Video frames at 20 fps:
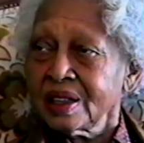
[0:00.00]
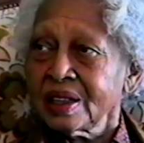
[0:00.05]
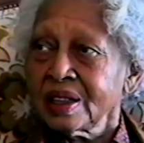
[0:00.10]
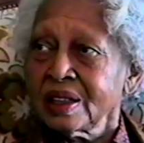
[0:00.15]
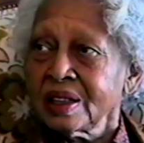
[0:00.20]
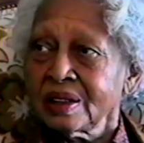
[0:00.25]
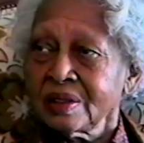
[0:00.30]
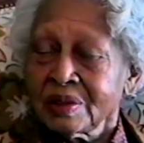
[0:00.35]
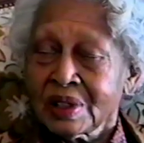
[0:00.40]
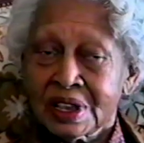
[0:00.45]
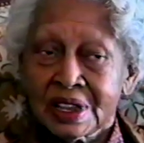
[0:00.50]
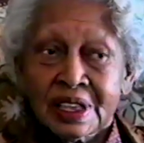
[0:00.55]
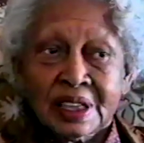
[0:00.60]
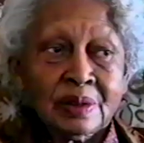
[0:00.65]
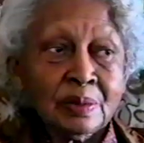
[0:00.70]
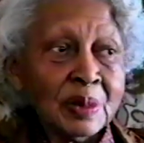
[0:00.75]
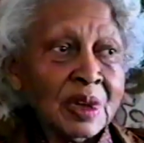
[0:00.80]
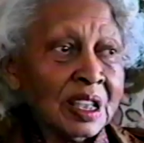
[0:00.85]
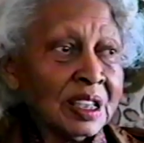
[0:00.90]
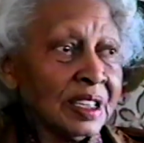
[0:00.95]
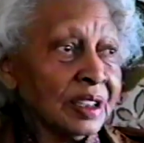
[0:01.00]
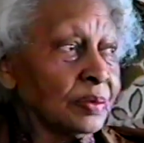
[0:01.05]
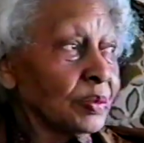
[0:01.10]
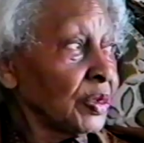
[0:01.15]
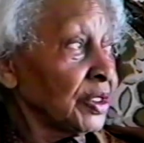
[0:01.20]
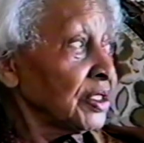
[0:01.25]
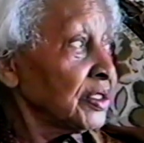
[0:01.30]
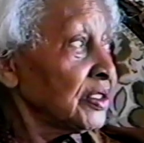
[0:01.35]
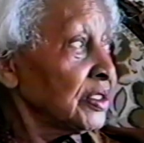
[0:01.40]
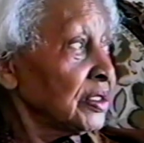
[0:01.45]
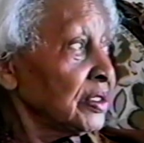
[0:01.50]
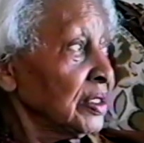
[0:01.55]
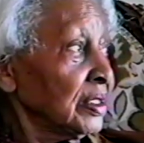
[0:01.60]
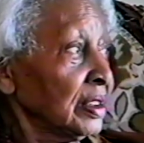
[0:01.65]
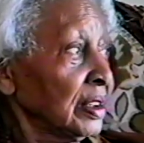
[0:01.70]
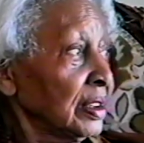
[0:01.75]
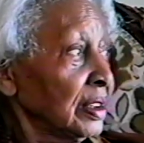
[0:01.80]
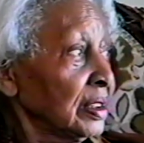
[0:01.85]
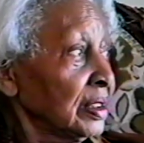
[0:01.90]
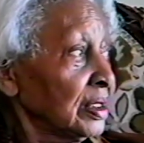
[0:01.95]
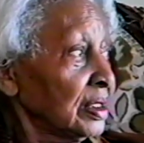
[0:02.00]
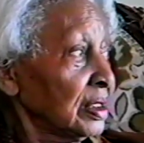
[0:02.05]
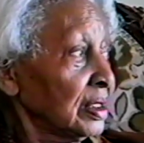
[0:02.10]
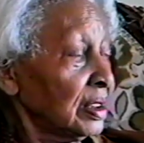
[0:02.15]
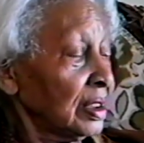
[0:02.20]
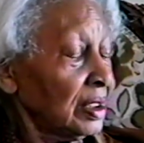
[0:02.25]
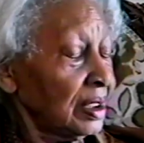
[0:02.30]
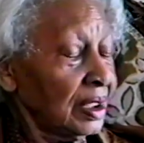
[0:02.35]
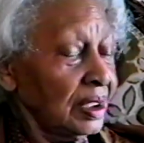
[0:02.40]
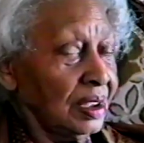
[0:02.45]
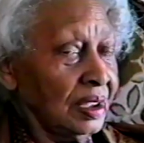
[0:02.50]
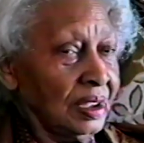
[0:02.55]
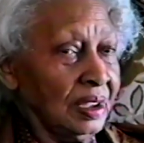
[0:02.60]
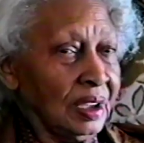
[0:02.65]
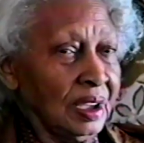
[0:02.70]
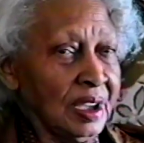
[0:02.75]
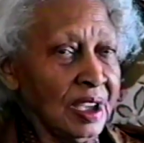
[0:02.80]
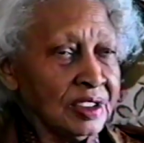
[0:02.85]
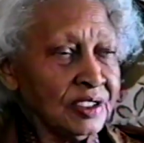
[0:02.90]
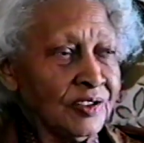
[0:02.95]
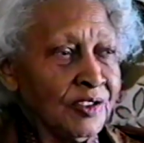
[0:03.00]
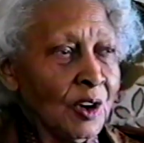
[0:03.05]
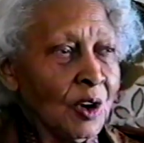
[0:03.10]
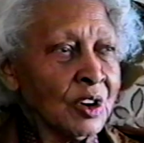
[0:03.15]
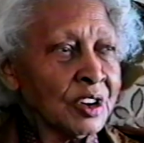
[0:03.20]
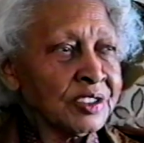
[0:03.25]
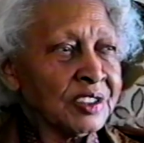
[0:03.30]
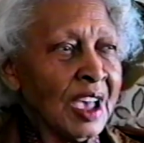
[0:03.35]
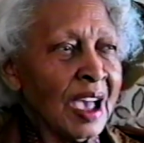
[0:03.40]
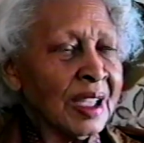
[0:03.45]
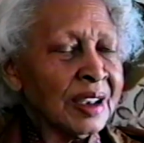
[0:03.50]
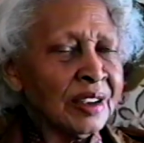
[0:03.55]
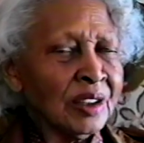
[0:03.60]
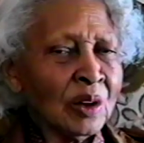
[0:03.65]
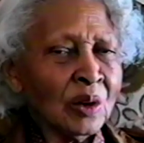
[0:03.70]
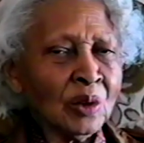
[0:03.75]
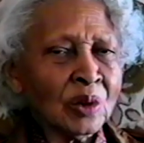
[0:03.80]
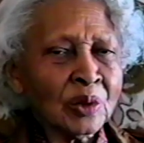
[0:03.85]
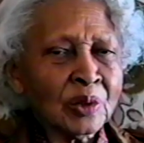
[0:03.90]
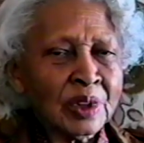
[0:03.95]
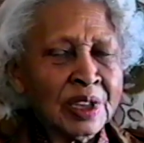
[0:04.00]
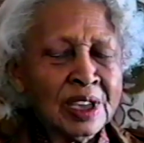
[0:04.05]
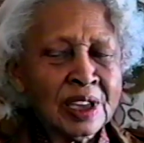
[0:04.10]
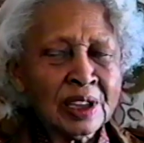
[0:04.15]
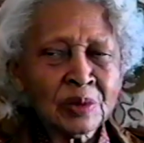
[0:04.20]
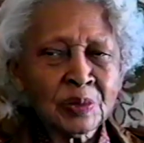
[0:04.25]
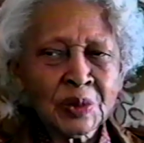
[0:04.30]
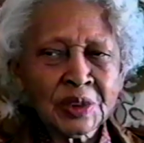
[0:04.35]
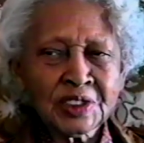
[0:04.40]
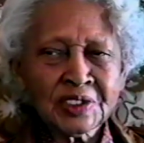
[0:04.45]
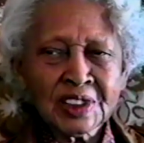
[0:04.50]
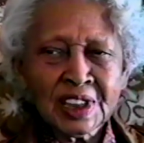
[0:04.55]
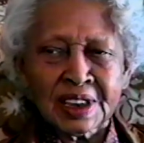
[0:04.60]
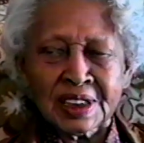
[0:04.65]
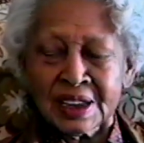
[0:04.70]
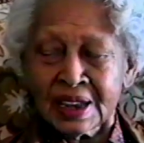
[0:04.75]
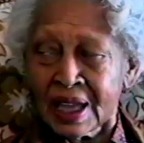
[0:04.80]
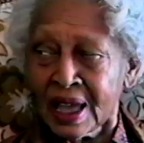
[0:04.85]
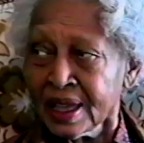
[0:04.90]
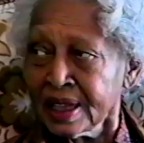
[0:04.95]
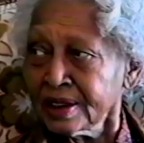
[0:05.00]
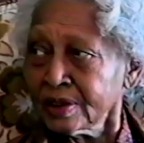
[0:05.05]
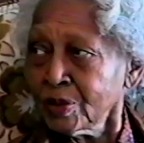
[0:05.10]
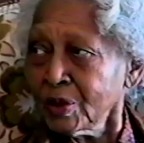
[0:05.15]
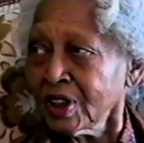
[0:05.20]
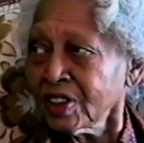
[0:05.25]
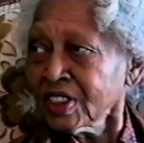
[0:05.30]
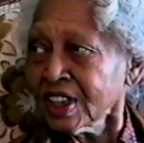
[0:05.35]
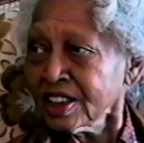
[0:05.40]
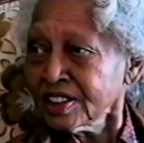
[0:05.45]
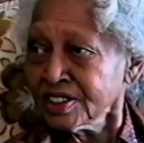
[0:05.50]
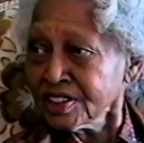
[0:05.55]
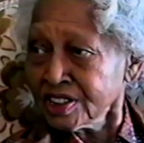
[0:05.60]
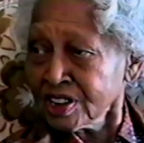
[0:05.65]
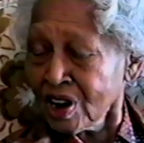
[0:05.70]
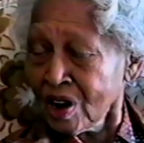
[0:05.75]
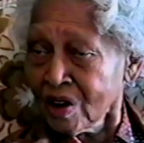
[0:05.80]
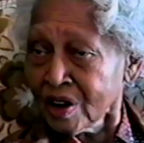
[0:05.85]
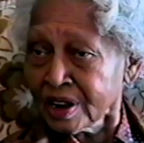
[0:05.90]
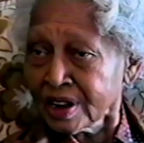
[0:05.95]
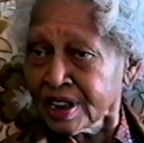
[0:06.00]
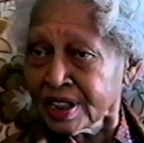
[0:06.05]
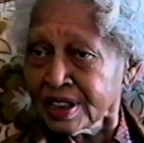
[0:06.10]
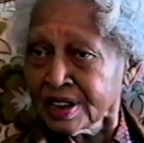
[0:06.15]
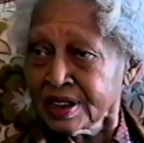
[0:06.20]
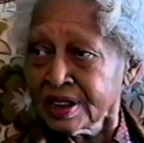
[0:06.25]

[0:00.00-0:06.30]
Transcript: And well, it was, as far as I know, it was at night when they started.